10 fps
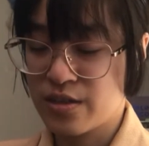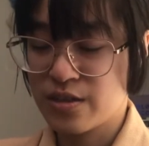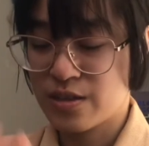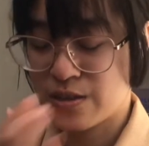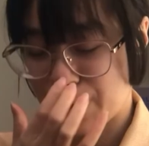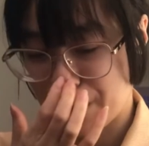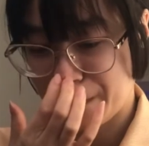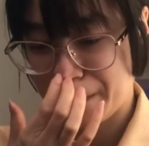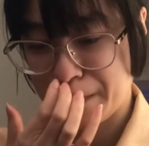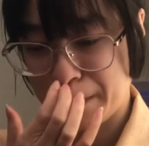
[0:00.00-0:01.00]
So
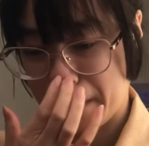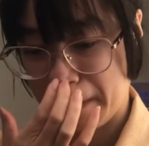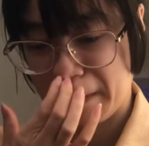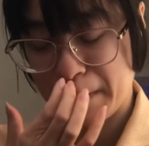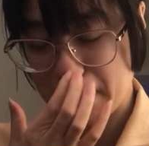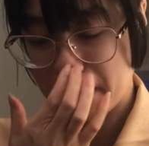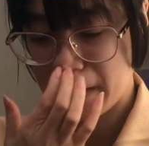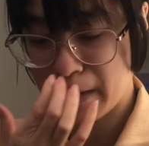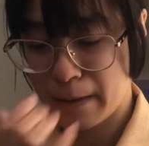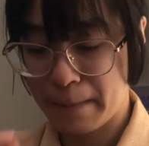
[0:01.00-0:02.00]
yeah.